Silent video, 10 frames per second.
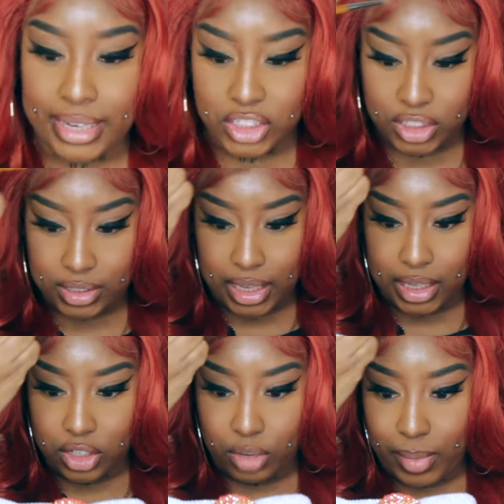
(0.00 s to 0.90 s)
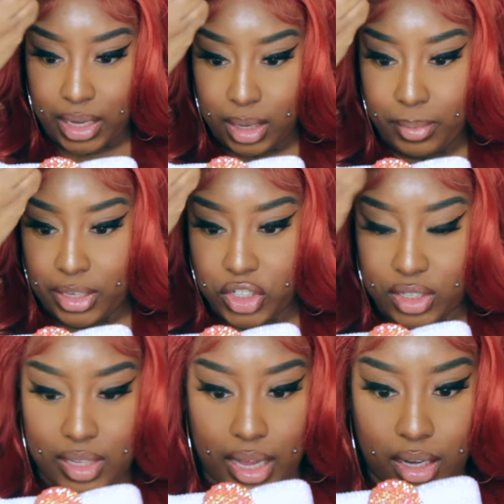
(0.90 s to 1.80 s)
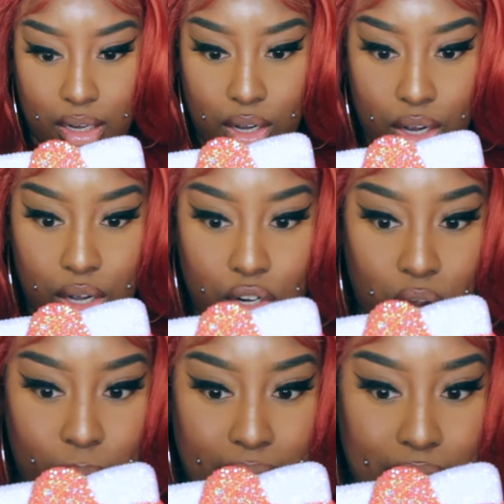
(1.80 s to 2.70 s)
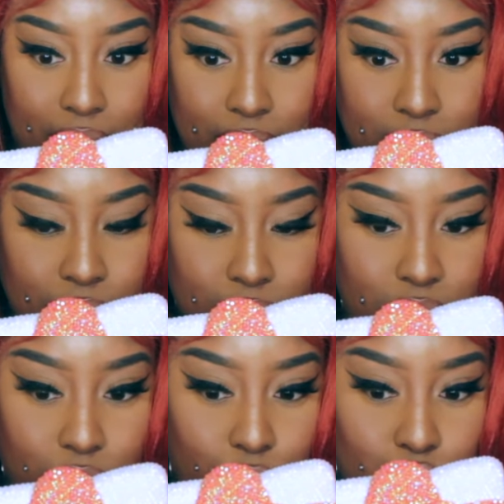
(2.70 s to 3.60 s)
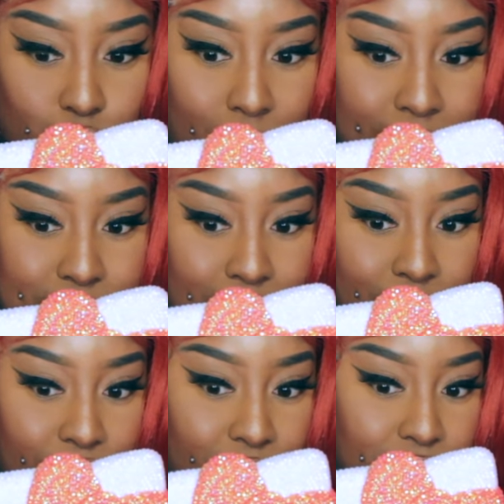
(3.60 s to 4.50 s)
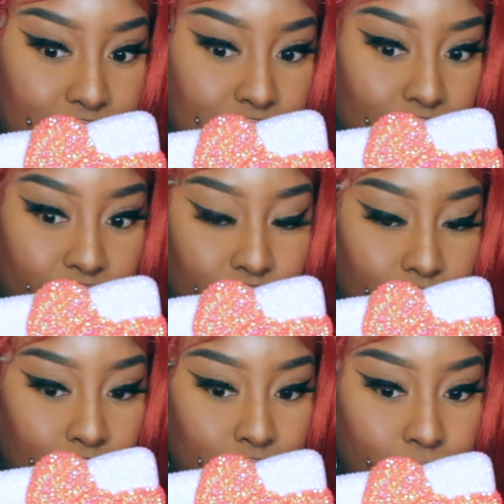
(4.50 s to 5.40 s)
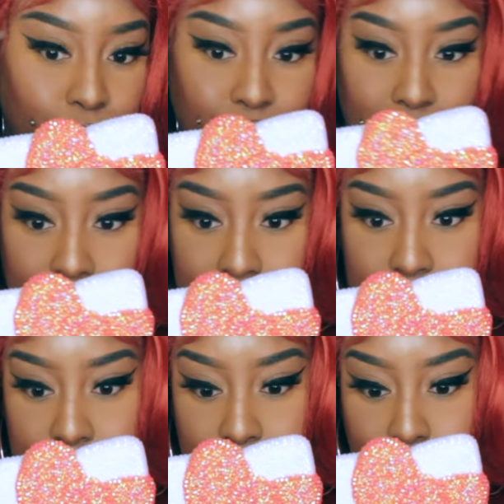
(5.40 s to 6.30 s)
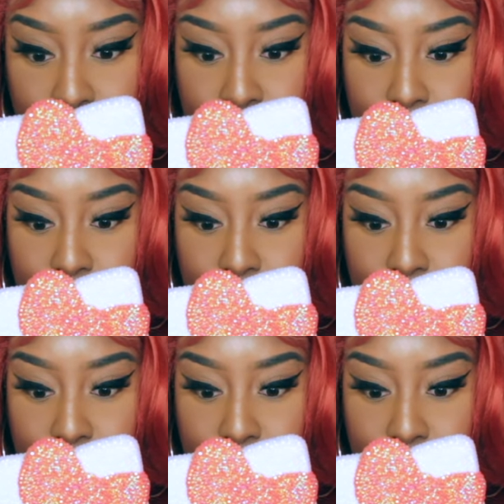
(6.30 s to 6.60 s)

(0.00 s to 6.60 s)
like just taking your makeup and just like going in to those white areas of the, um, the lace.